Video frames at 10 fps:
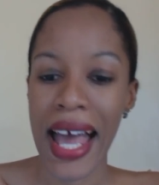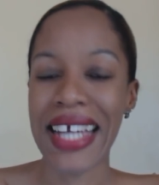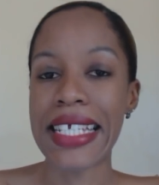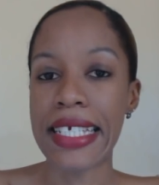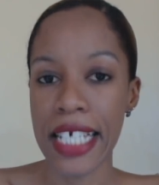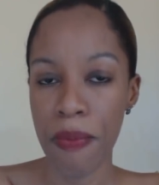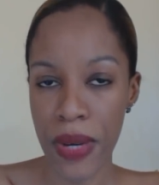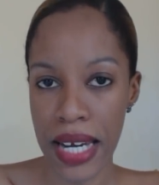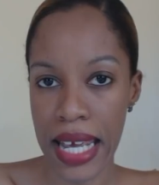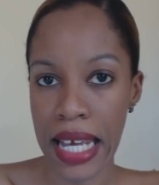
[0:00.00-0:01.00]
and
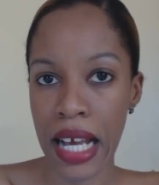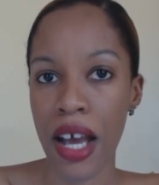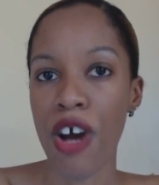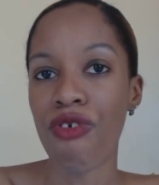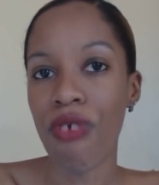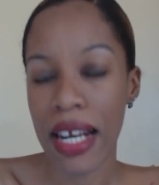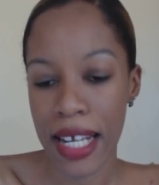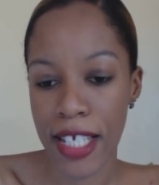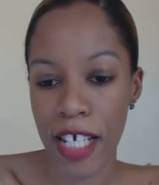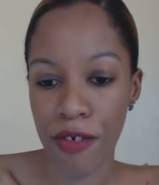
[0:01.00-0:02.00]
deepening
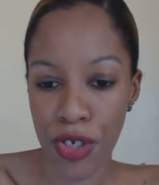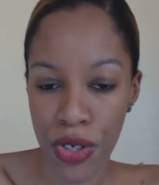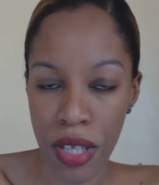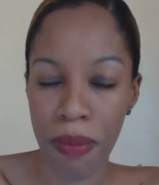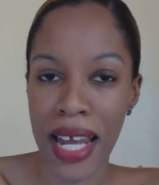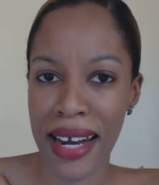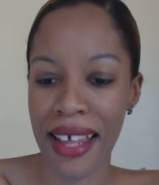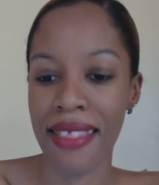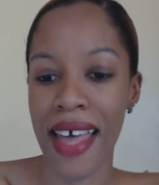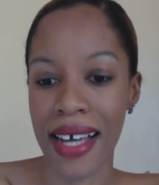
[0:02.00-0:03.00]
relative to the
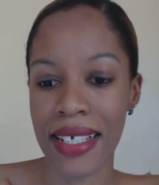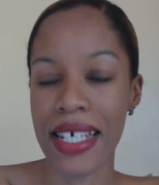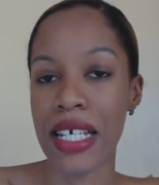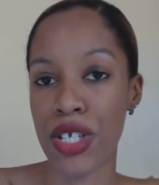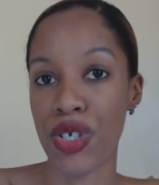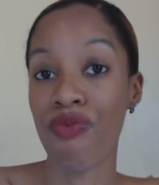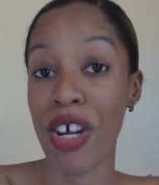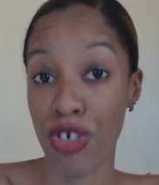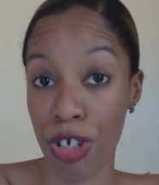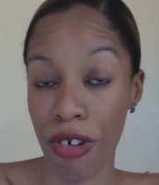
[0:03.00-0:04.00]
planet that is
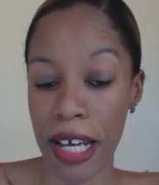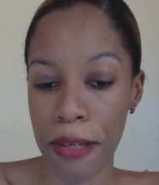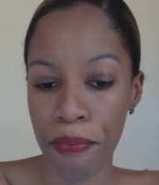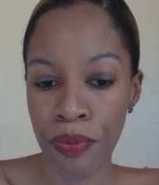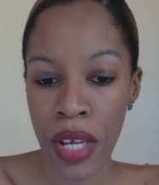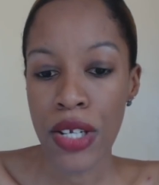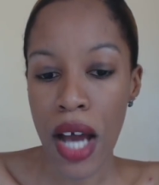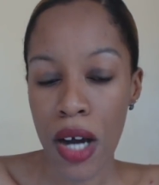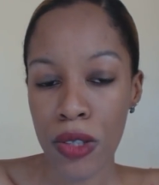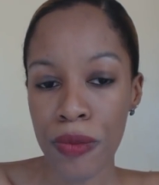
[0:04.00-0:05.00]
retrograde.
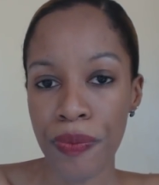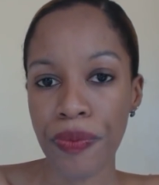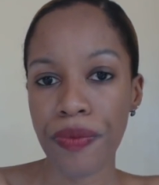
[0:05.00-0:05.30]
Now,